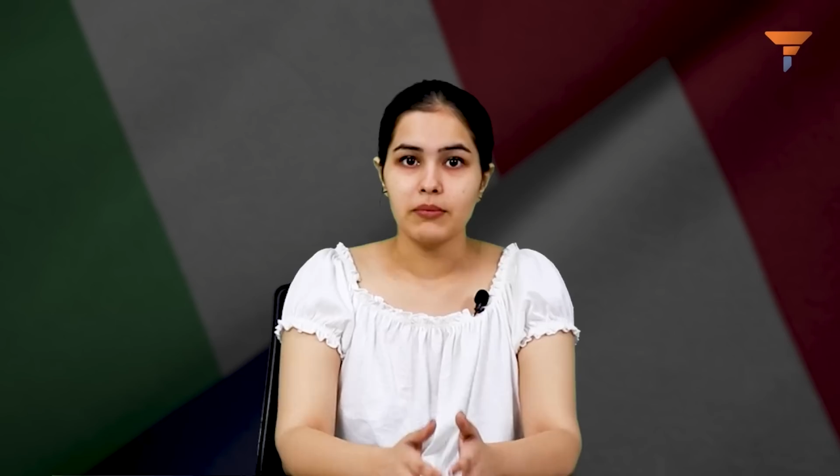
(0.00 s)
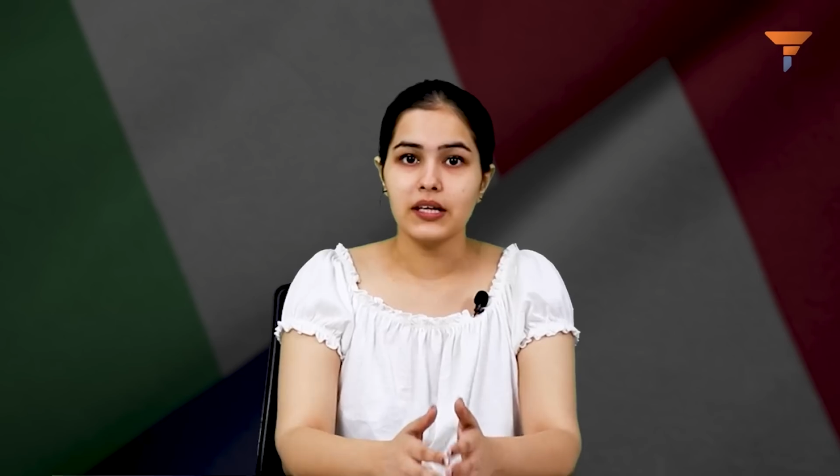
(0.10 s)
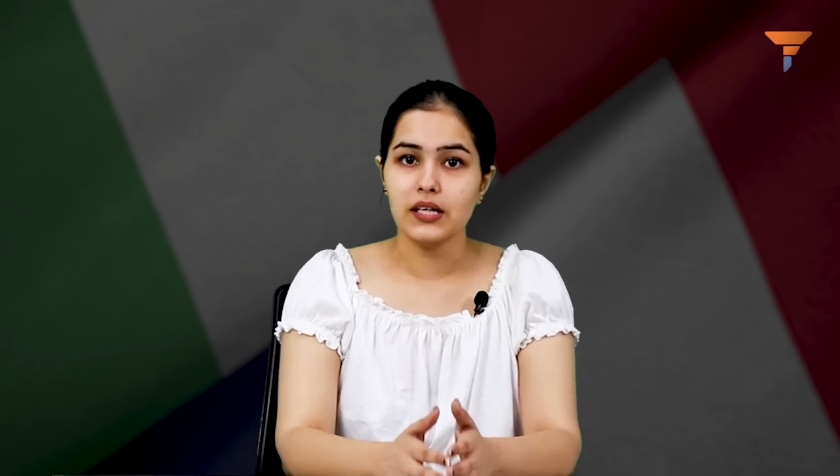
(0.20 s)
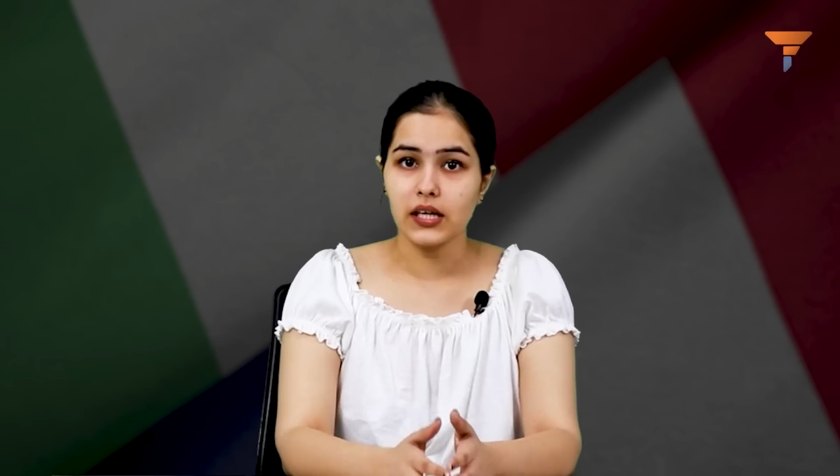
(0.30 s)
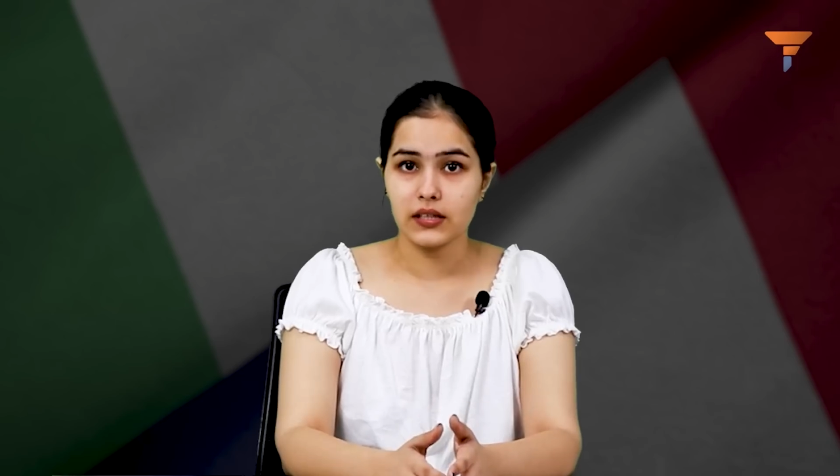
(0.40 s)

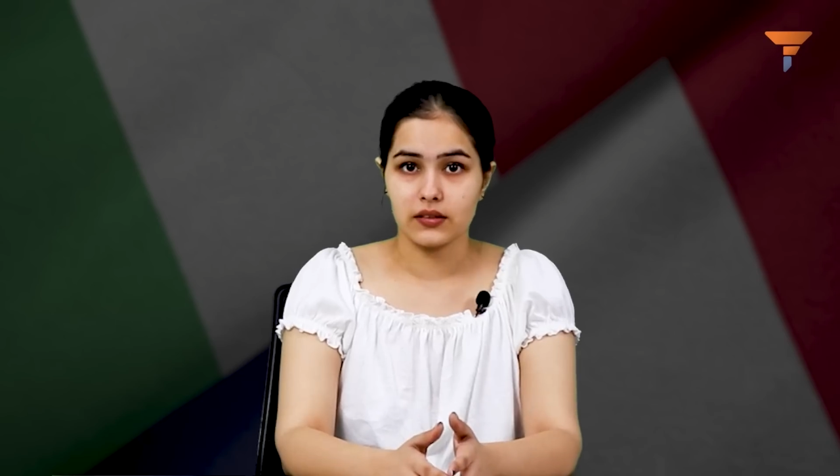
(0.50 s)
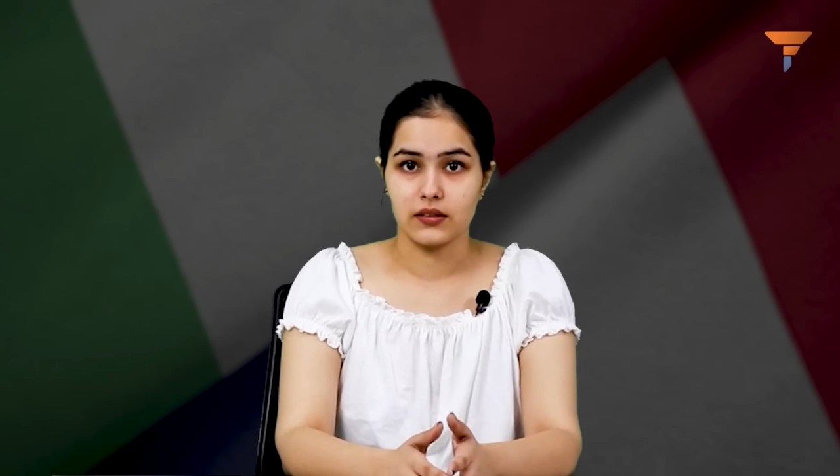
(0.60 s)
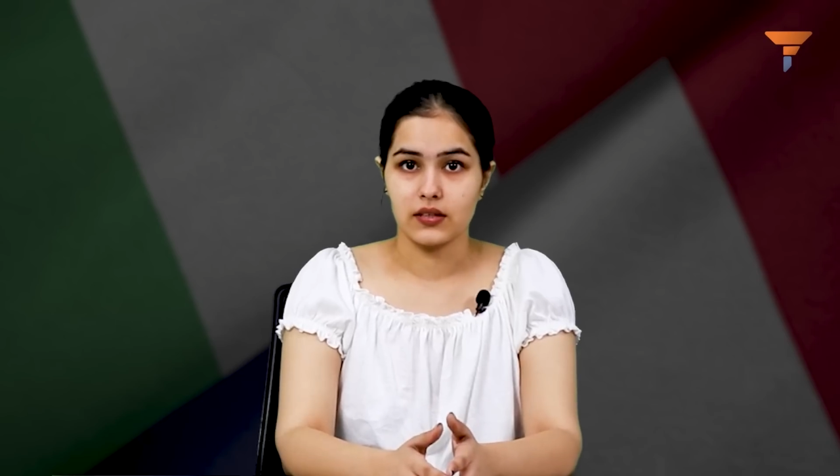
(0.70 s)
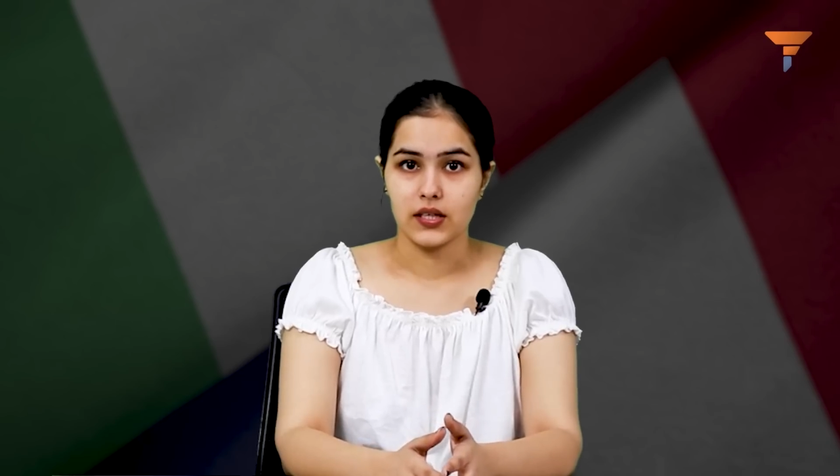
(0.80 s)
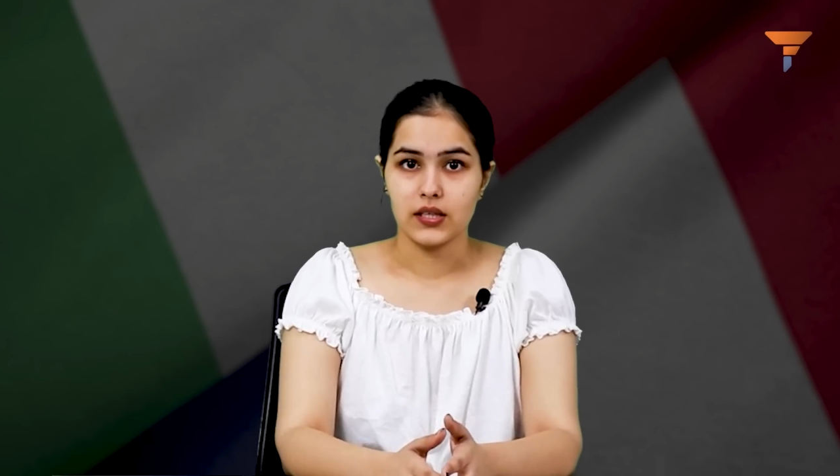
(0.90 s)
But
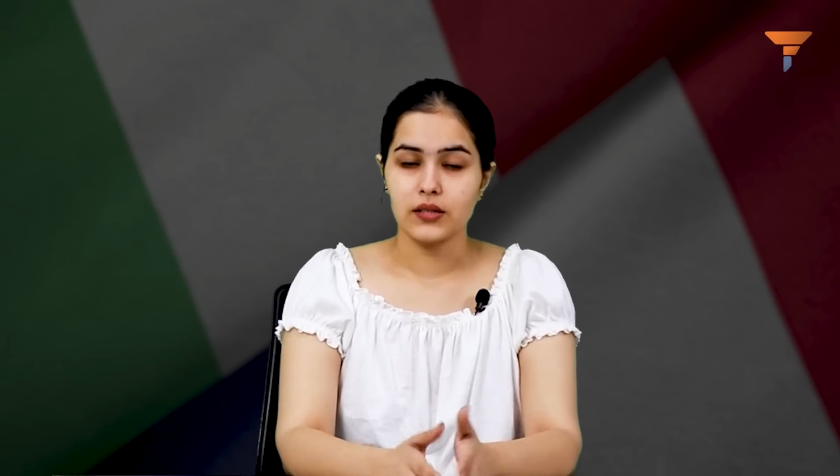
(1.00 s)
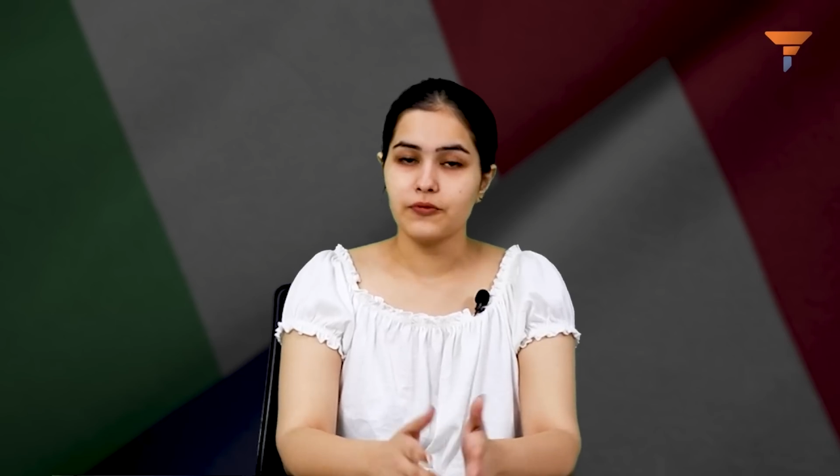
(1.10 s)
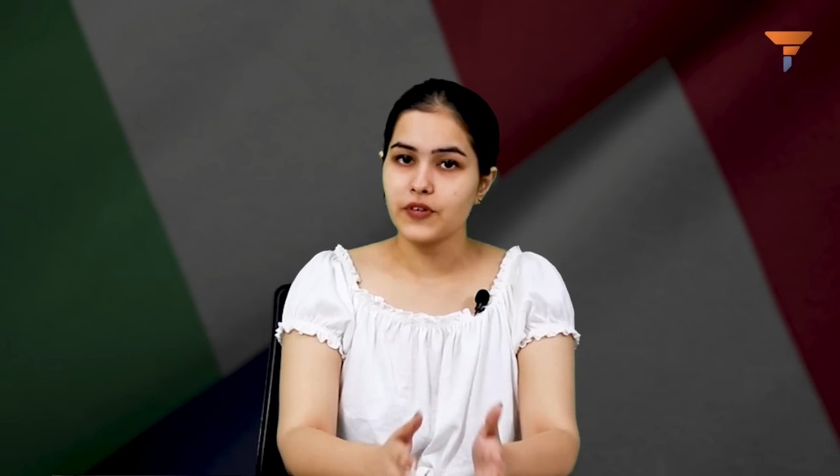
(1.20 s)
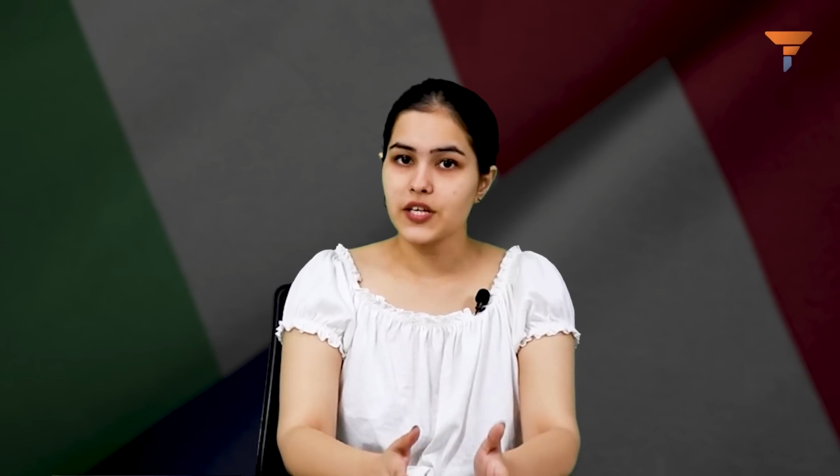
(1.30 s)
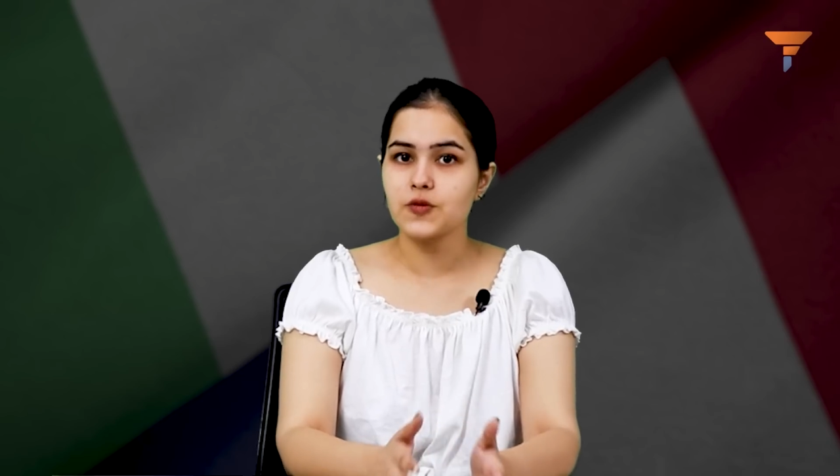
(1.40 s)
later, the
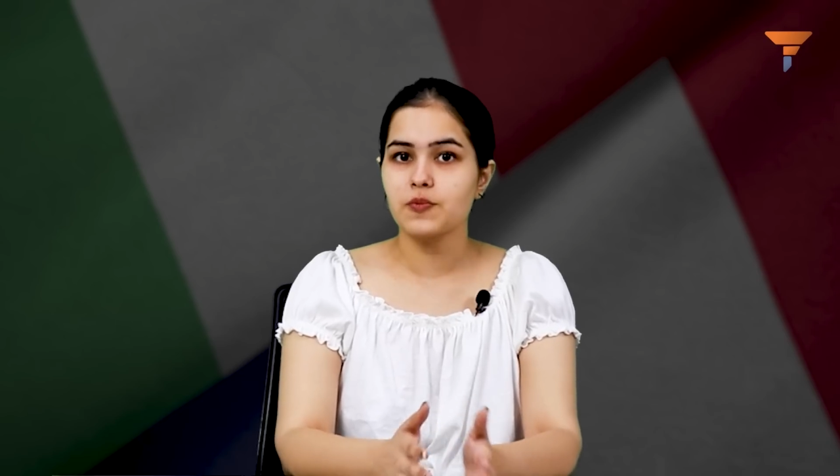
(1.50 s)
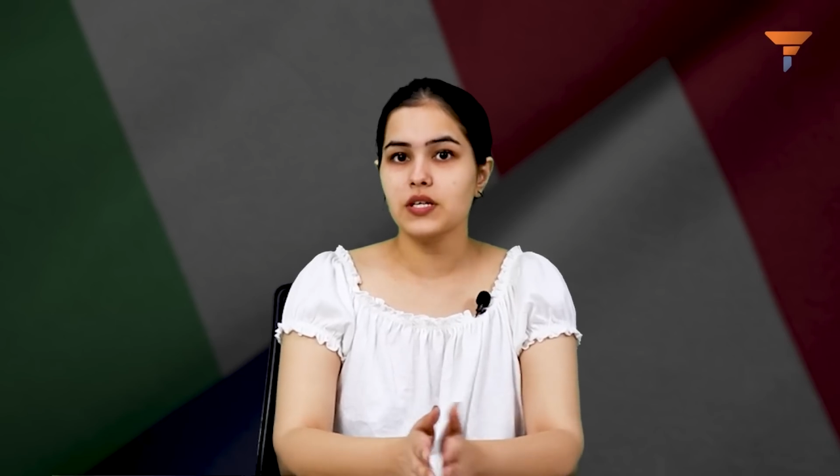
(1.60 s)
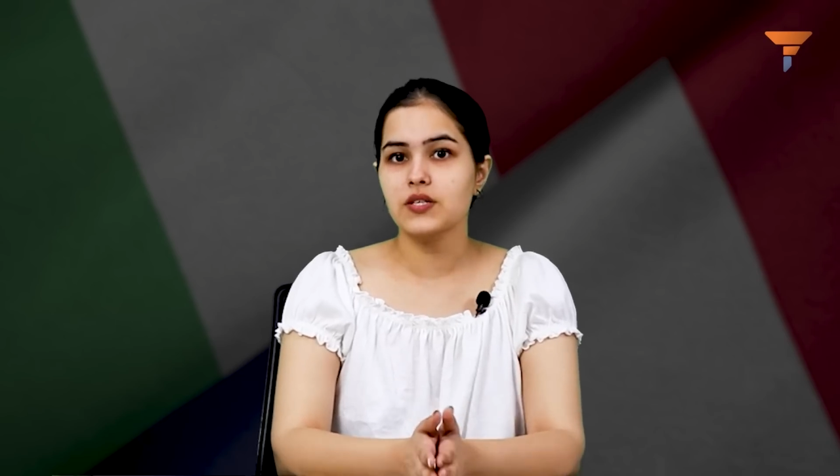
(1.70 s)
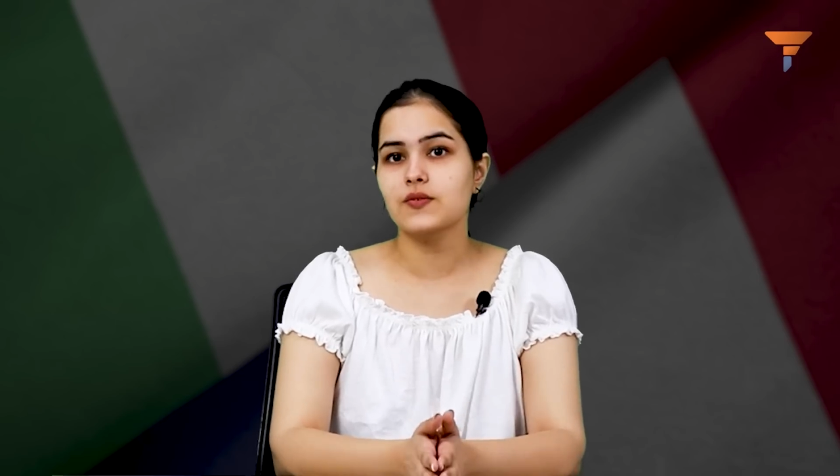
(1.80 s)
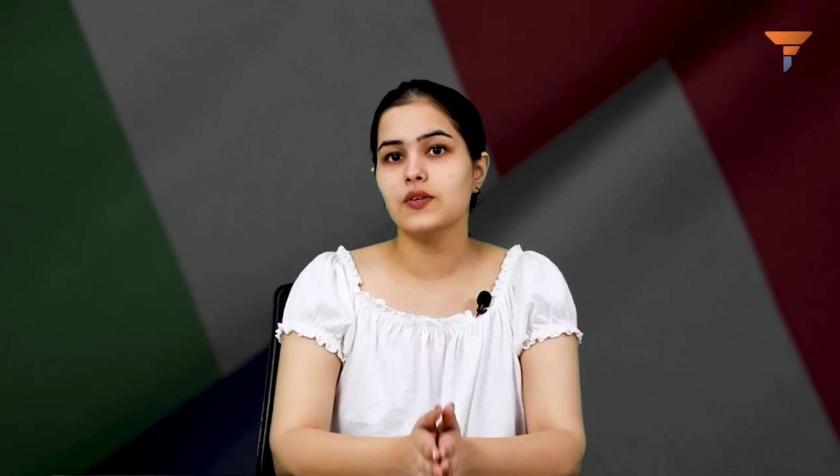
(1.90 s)
French
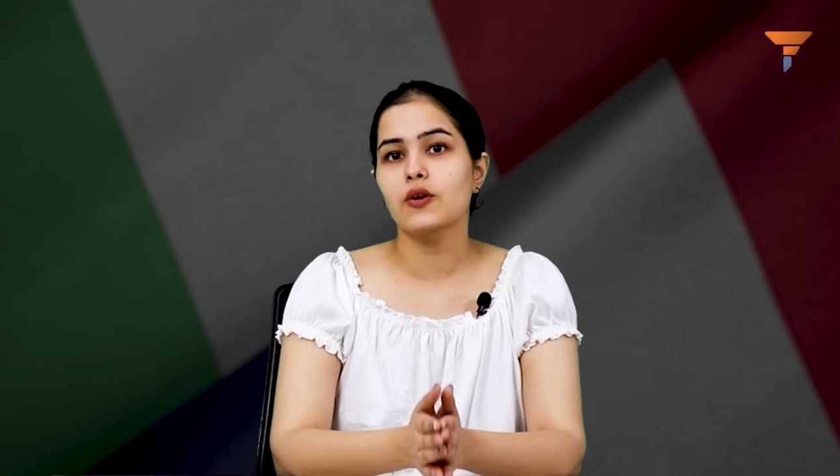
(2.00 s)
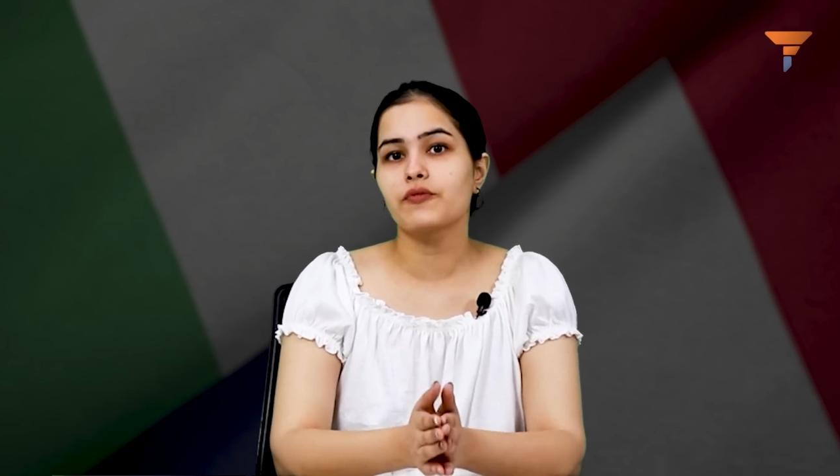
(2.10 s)
Ministry